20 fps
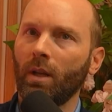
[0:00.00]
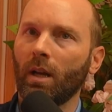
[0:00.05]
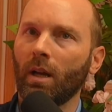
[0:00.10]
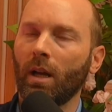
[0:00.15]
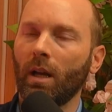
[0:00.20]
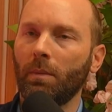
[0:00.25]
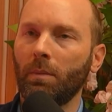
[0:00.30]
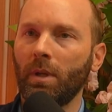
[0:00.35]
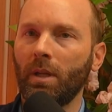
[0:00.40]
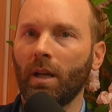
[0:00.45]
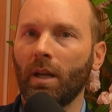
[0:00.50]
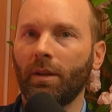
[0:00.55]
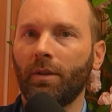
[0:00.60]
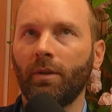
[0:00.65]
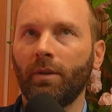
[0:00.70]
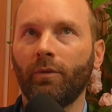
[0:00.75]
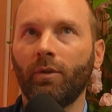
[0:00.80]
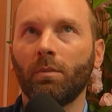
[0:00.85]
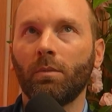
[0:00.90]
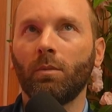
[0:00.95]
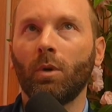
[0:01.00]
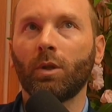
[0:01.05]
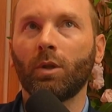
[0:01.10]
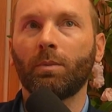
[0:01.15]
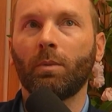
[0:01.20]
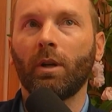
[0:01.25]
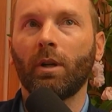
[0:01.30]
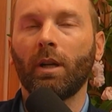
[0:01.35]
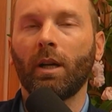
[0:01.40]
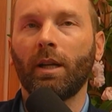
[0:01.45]
I mean, I think for the most
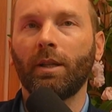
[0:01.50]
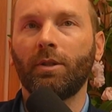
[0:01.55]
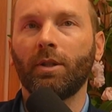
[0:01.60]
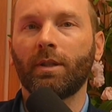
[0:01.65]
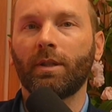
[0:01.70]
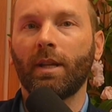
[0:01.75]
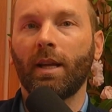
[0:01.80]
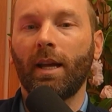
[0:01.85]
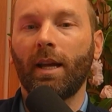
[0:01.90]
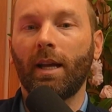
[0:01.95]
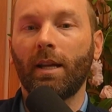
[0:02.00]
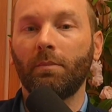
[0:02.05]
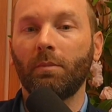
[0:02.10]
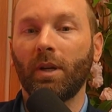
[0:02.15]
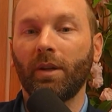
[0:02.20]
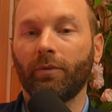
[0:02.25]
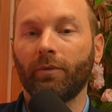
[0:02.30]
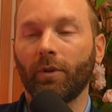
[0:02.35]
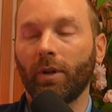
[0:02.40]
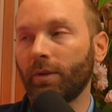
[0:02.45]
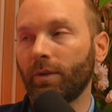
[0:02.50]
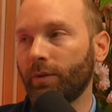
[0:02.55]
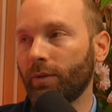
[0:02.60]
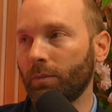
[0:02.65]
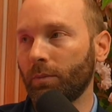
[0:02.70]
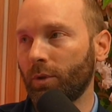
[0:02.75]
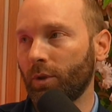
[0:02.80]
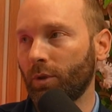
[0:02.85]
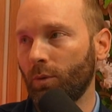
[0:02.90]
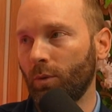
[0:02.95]
part, I just had my friends from
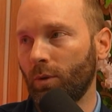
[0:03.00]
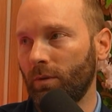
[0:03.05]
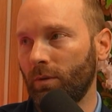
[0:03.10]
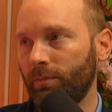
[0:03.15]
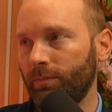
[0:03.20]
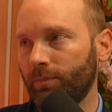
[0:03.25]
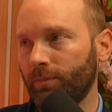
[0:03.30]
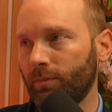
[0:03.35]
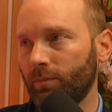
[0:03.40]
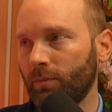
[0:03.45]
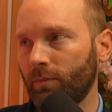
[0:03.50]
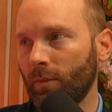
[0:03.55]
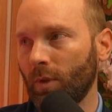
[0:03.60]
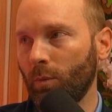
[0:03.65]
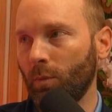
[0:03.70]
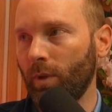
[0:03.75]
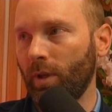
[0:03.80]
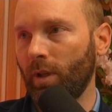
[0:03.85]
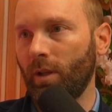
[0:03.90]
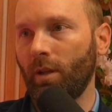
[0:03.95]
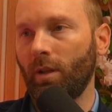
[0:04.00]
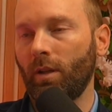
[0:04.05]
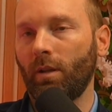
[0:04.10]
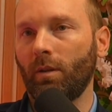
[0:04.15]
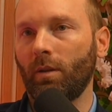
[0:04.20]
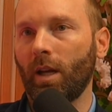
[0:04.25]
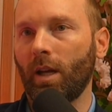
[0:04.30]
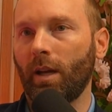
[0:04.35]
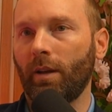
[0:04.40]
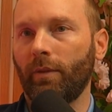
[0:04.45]
school. We
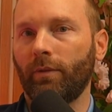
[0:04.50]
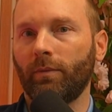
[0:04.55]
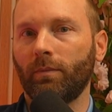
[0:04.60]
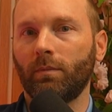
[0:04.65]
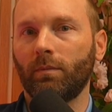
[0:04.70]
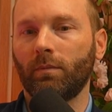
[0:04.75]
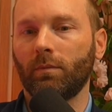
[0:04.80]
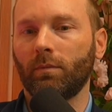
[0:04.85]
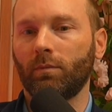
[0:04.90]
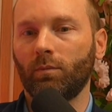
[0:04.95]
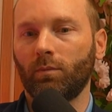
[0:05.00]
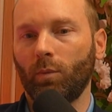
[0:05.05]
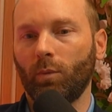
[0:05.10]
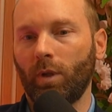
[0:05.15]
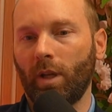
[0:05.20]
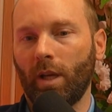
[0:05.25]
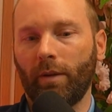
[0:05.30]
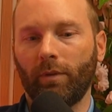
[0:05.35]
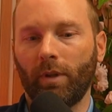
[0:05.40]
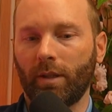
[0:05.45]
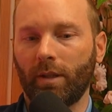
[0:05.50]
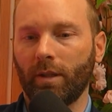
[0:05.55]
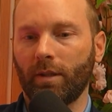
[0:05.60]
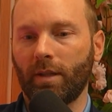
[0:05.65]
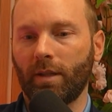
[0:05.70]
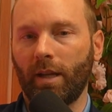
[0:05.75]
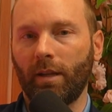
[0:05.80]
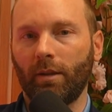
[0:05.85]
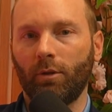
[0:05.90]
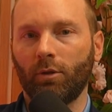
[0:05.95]
have like this
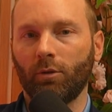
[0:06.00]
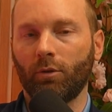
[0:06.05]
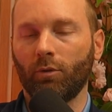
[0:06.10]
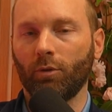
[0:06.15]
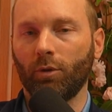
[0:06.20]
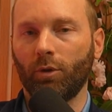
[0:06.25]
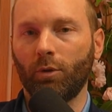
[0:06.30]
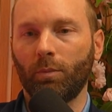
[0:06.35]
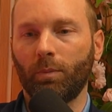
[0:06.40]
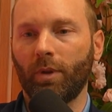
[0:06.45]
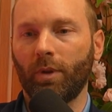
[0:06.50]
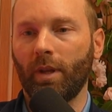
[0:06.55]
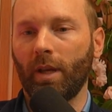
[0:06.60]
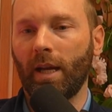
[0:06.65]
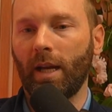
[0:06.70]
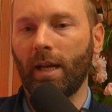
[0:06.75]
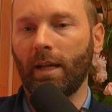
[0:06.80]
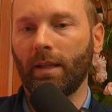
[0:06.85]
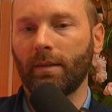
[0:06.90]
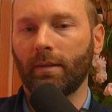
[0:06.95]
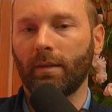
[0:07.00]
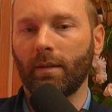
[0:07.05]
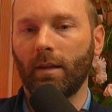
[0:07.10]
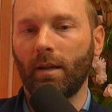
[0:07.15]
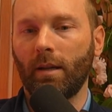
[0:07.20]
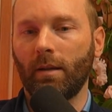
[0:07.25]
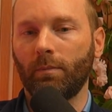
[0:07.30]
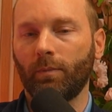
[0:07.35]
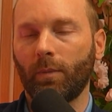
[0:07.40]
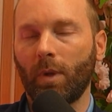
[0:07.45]
tight little group that,
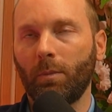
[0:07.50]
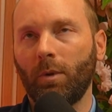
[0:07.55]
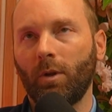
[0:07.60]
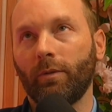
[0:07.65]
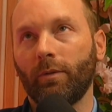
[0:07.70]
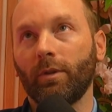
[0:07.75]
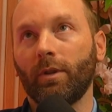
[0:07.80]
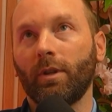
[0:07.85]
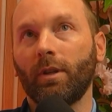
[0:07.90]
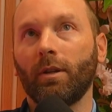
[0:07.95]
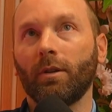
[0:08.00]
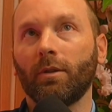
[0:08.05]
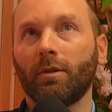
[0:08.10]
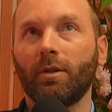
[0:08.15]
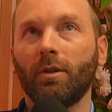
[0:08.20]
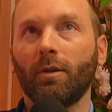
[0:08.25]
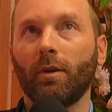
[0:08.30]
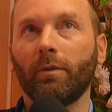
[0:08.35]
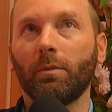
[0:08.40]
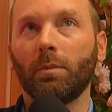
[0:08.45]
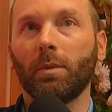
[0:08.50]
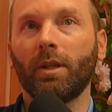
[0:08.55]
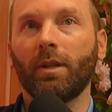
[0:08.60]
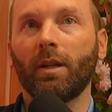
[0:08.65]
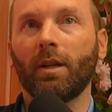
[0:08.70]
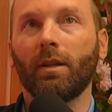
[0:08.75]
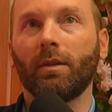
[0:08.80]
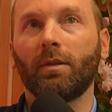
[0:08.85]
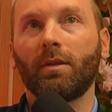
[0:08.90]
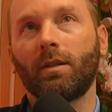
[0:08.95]
I mean, over the years, everybody
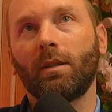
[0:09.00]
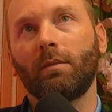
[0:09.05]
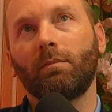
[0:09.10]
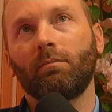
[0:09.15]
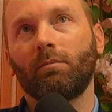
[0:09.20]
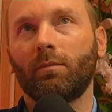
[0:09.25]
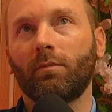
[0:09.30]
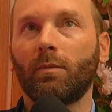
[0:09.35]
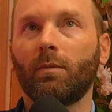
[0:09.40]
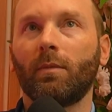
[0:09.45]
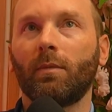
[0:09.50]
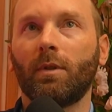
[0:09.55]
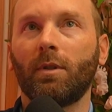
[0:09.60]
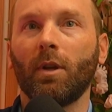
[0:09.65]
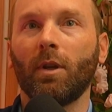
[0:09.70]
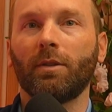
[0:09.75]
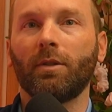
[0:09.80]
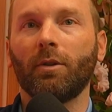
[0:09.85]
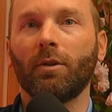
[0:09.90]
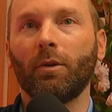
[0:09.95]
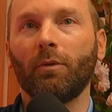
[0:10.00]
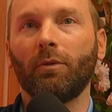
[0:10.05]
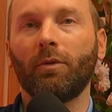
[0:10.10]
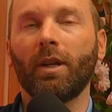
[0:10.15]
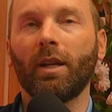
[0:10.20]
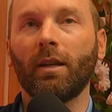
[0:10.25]
kind of does their own thing.